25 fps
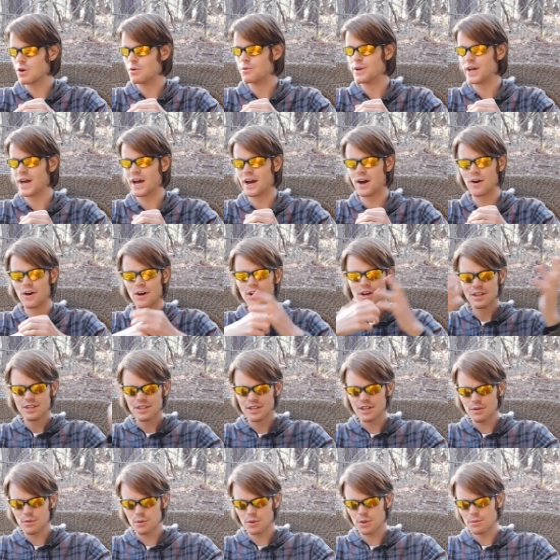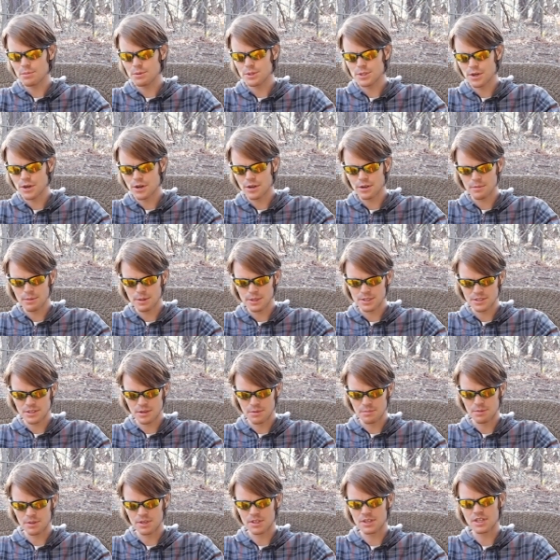Now, today we're going to be talking about
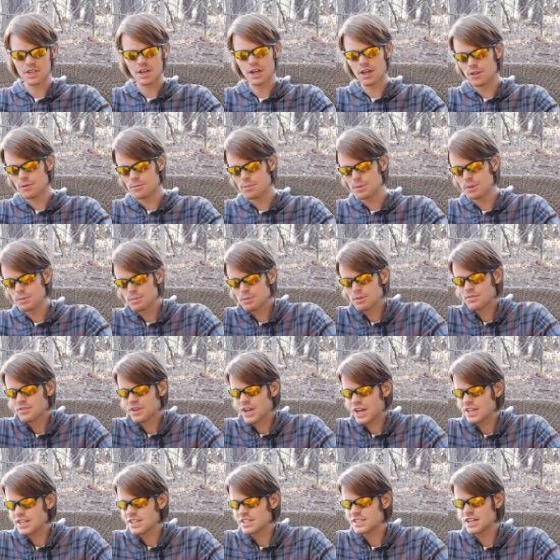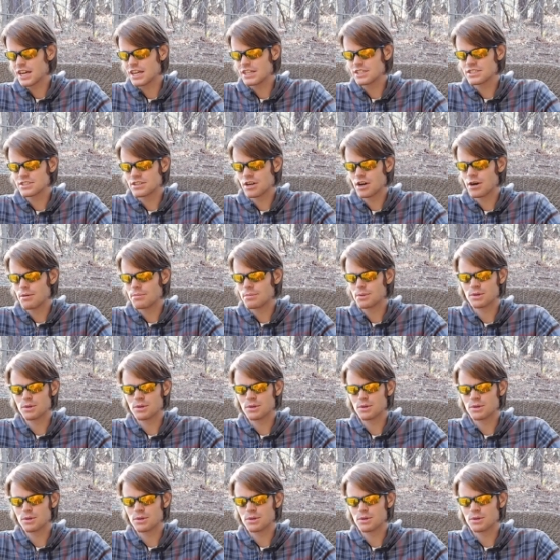something that other people have kind of touched on,